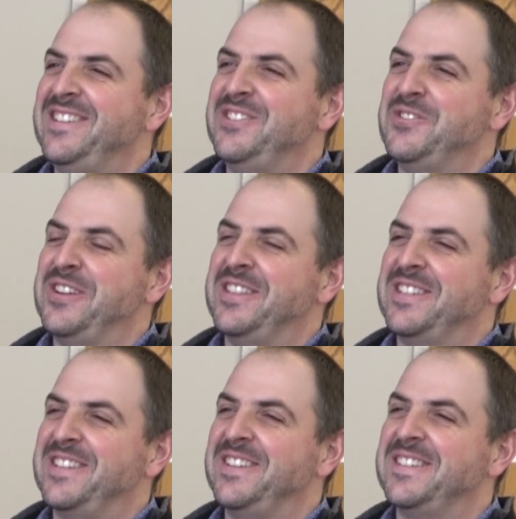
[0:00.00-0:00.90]
Enjoying the
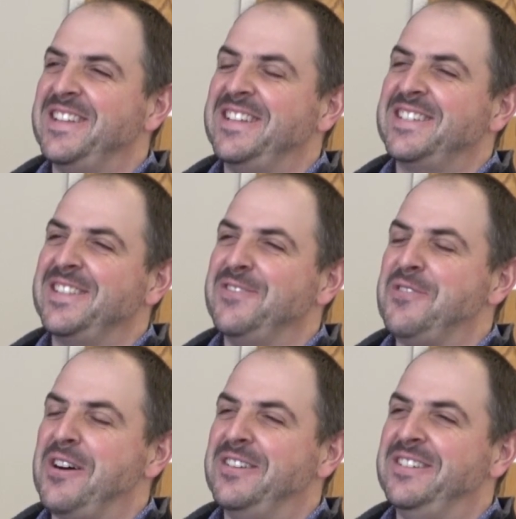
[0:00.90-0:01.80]
sunsets and the
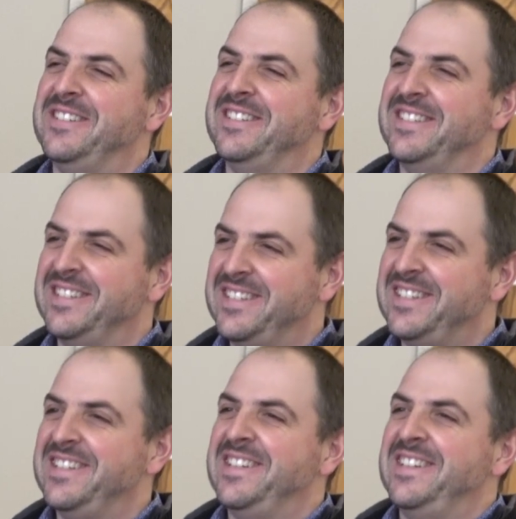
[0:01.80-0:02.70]
water. Yeah.
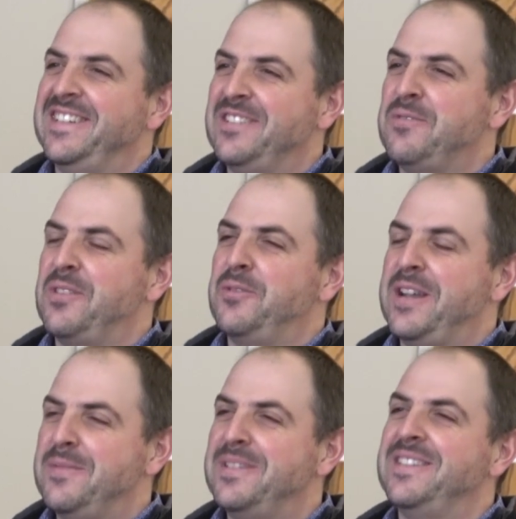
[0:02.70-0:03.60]
yeah. With
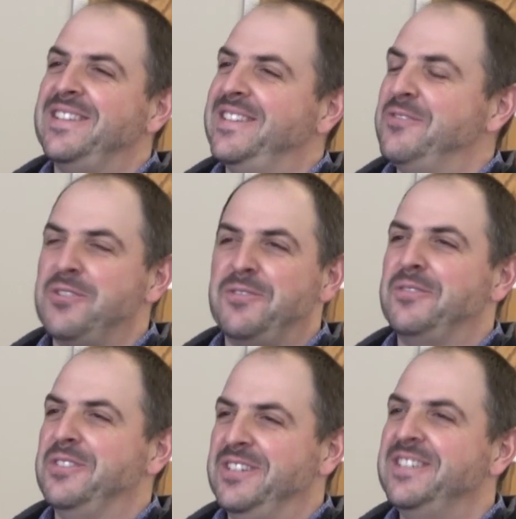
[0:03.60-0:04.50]
Raymond and with
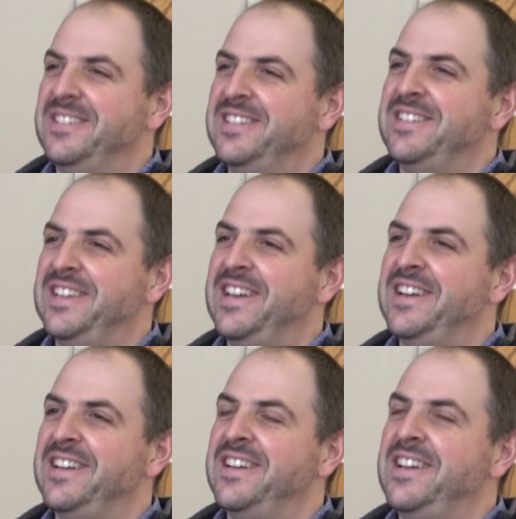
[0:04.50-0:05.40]
wonderful. Raymond, uh, yeah.
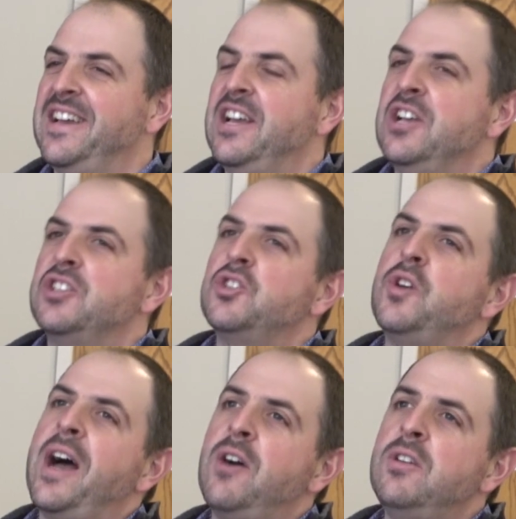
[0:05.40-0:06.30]
yeah.
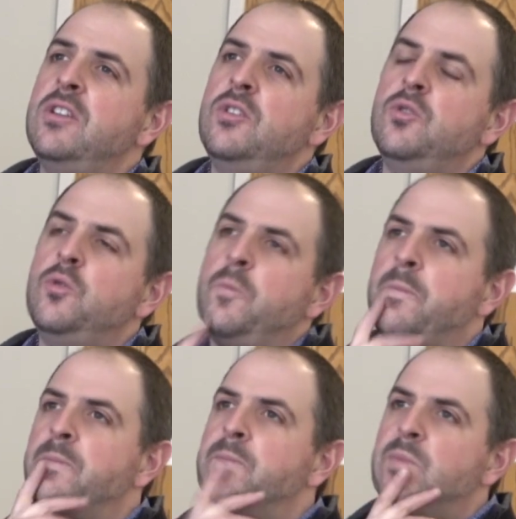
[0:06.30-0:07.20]
So how did you
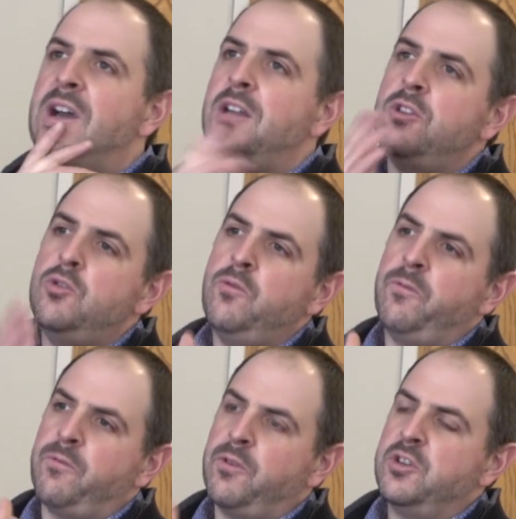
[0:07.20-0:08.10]
how did you
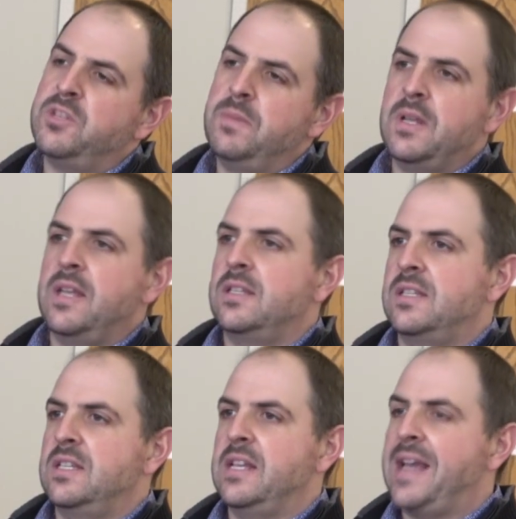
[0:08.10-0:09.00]
first begin
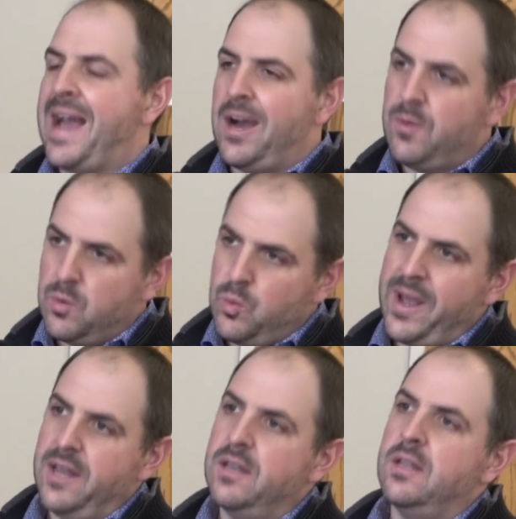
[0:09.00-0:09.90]
seeing how and
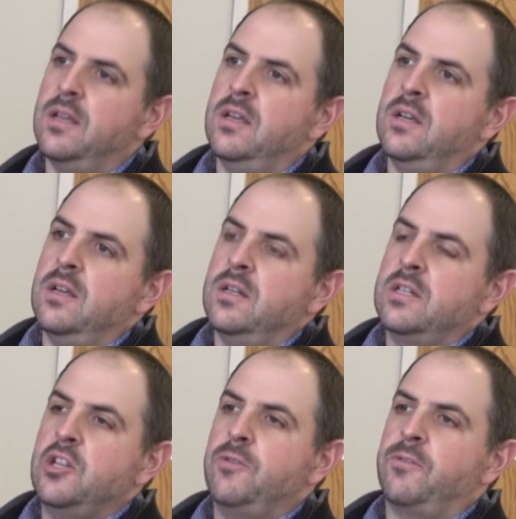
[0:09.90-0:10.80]
when
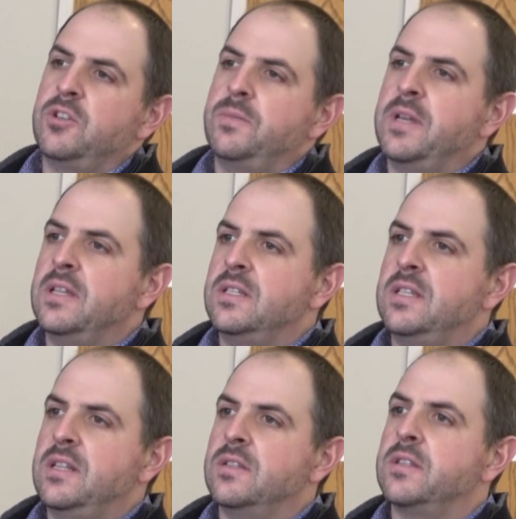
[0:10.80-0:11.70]
did you first begin
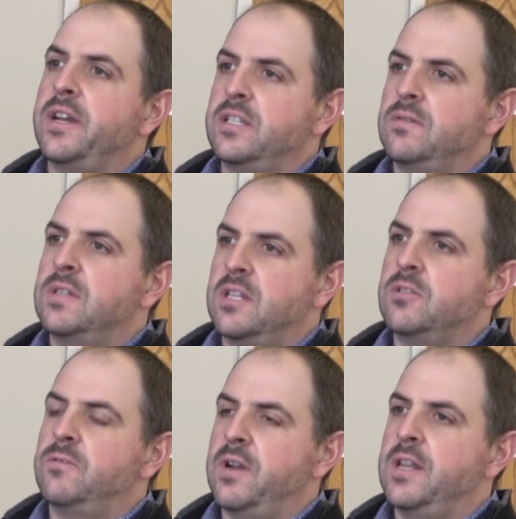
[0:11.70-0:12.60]
seeing the signs of
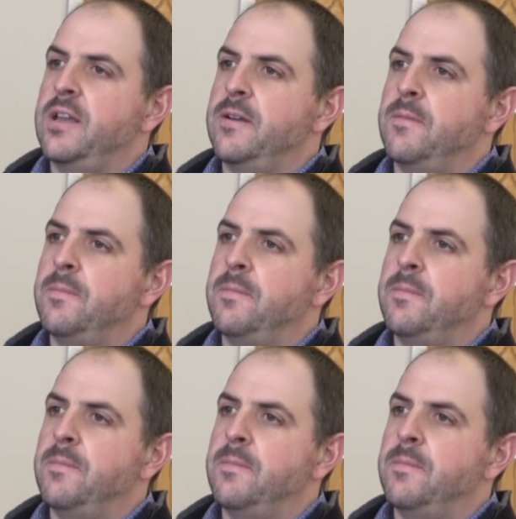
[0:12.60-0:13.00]
schizophrenia?